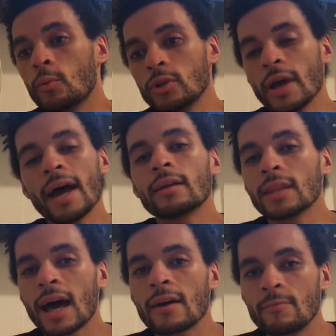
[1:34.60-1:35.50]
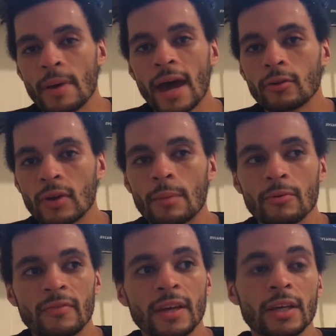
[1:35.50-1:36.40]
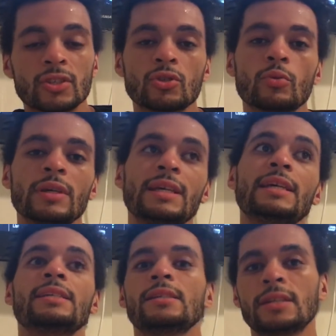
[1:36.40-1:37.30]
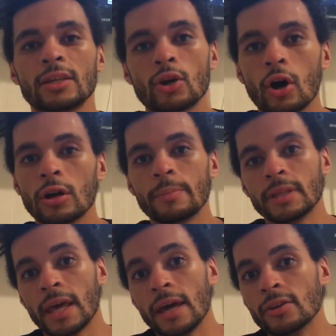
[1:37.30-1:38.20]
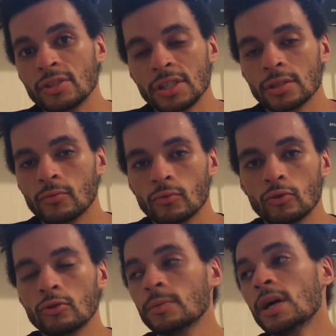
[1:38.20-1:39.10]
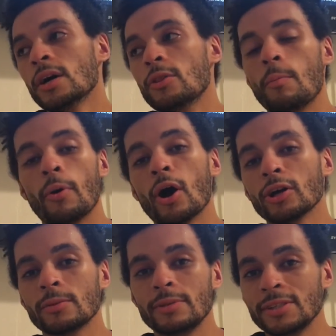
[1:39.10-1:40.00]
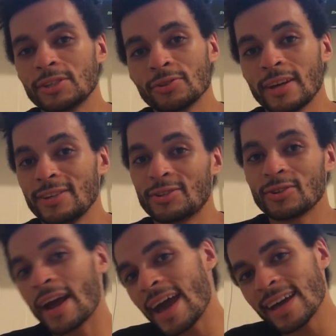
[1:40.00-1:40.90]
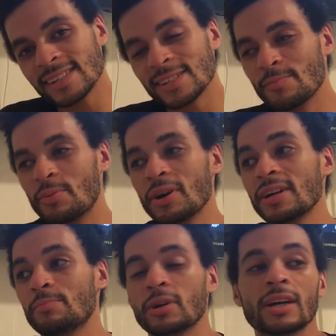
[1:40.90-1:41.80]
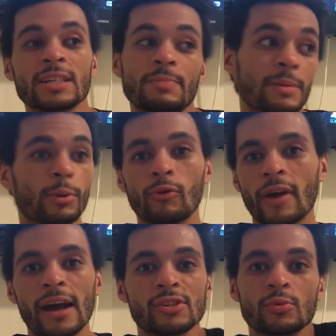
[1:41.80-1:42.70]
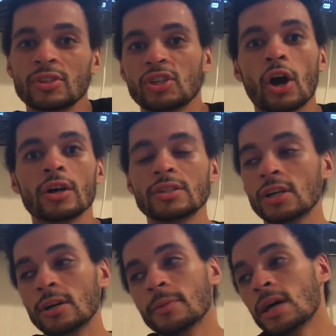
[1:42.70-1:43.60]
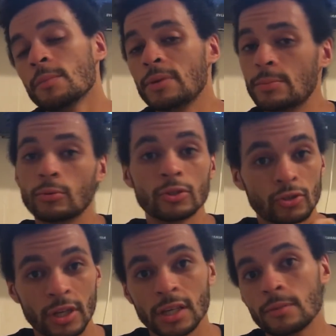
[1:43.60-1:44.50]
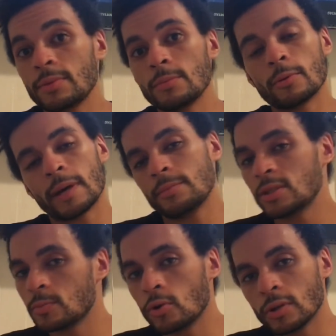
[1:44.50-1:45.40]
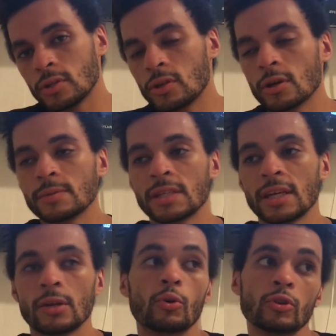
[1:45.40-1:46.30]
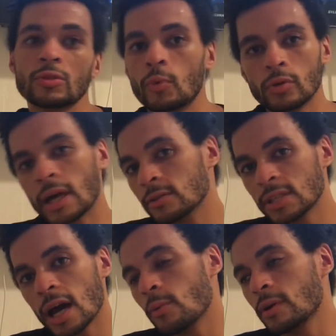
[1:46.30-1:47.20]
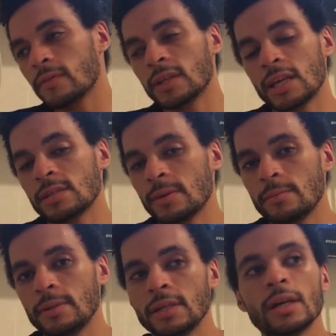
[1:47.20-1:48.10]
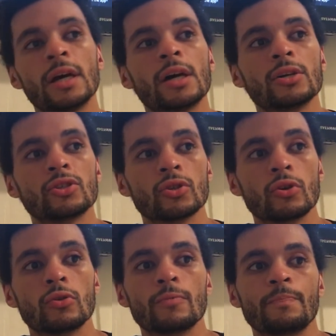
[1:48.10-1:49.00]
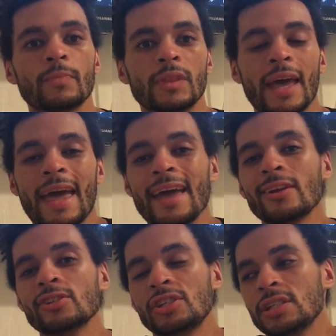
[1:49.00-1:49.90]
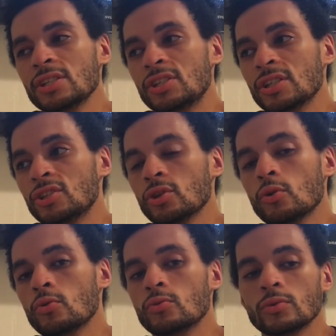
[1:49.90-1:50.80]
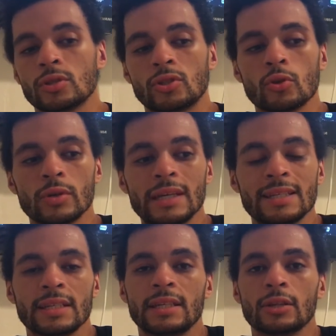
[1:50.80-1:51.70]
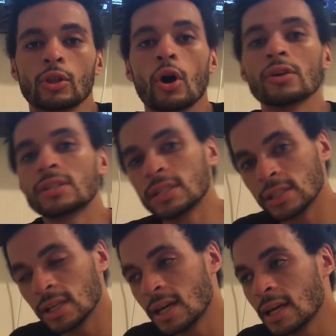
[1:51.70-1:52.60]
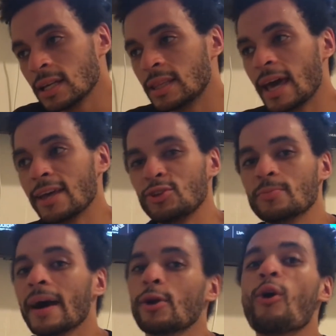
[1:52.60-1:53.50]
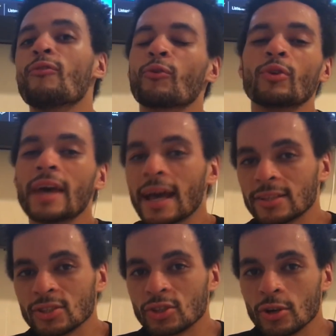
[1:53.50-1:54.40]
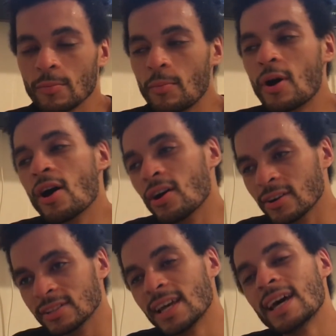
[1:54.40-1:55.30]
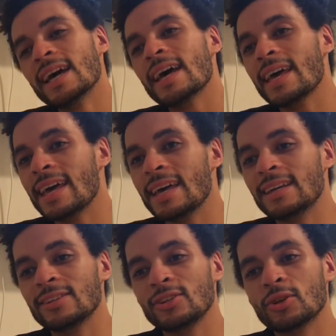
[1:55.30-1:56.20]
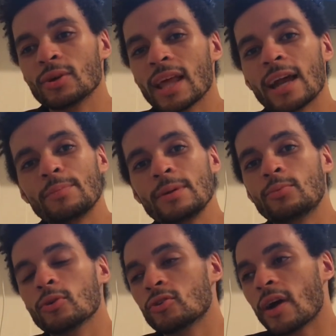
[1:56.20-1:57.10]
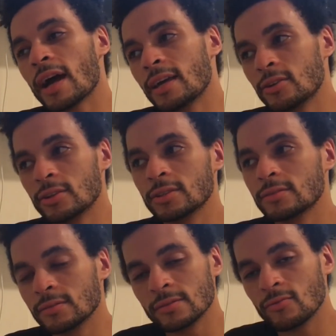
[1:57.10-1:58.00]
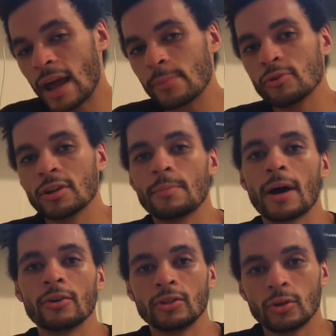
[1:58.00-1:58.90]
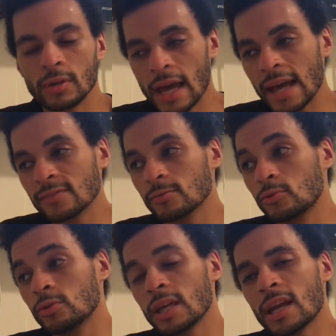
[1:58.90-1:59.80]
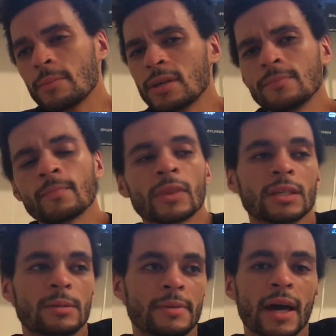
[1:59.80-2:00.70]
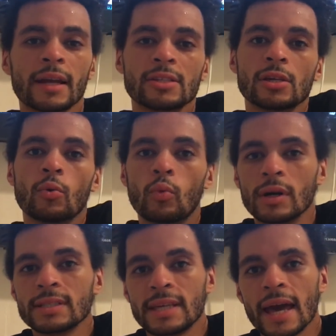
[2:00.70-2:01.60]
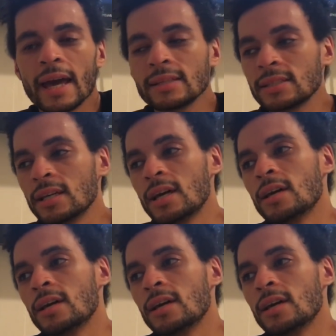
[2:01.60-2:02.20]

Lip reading: When you're at a live battle rap event, it's so easy to get caught up in the energy in the room. The bar could be straight trash, but because people around you are charged up, people are drinking, people might be smoking, you know what I'm saying, or smoked outside, whatever the case may be. So the energy is just so easy to get lost in that you might overreact to certain bars. And, you know, a lot of people were crying on Rap Grid about, you know, gas for Mook. And I mean, to be honest, there was gas